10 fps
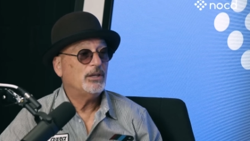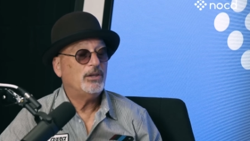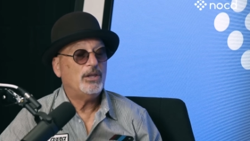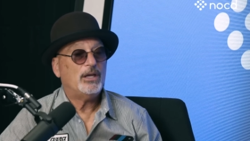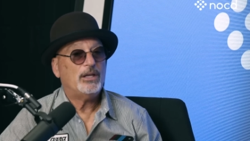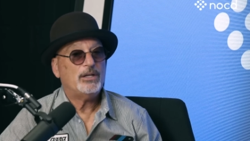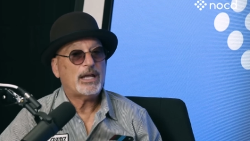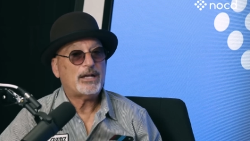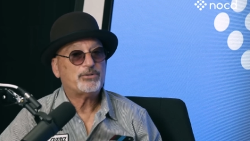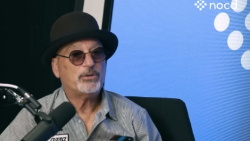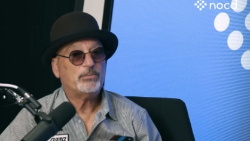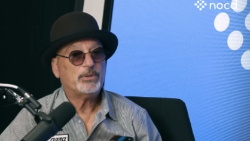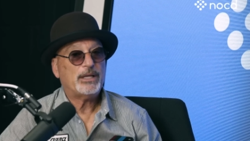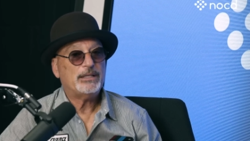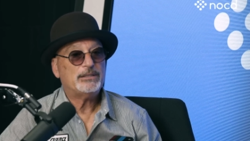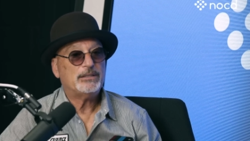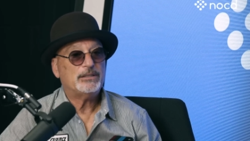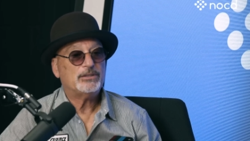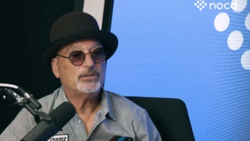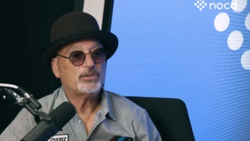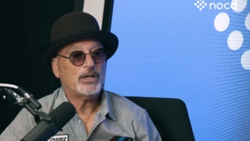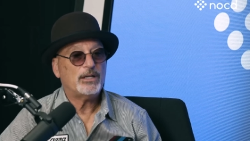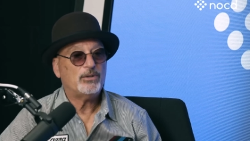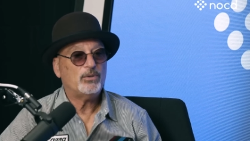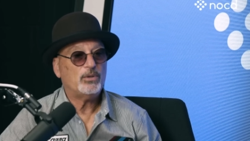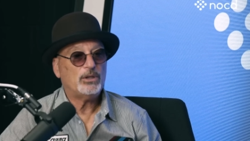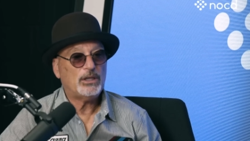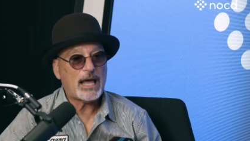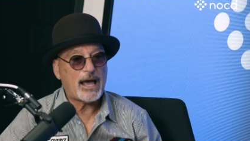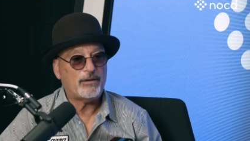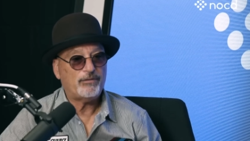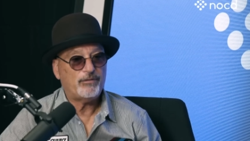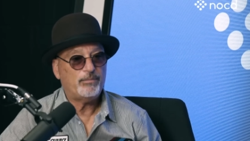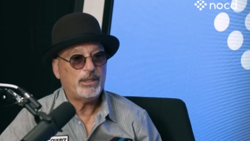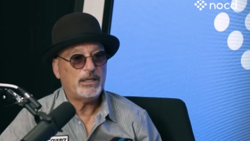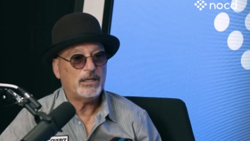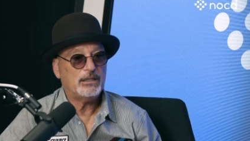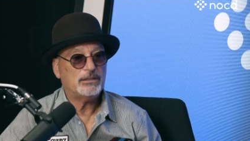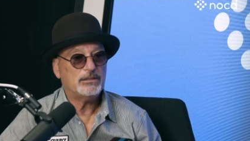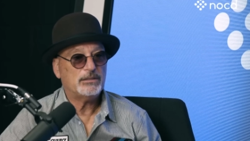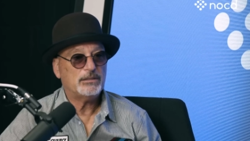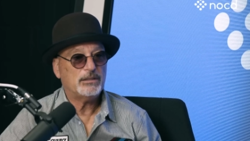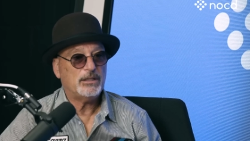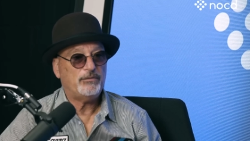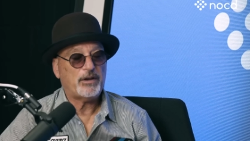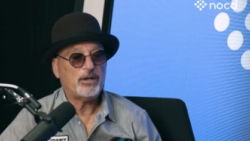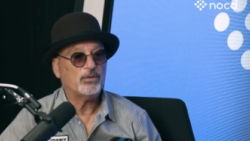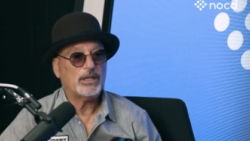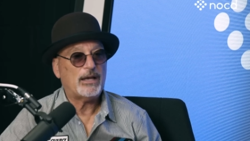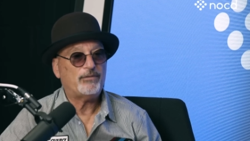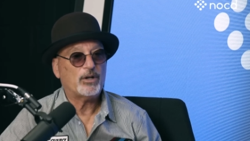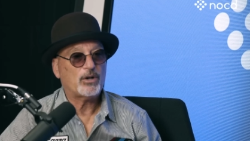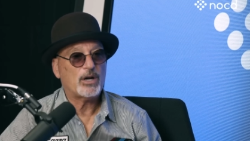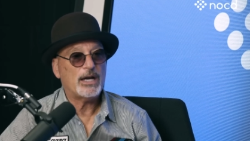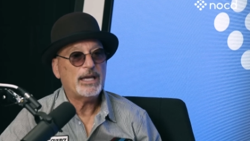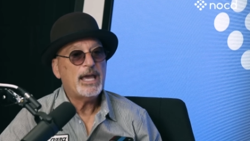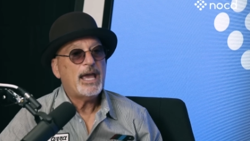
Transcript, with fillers: the natural place is to try to laugh, because if I don't laugh, I'll cry.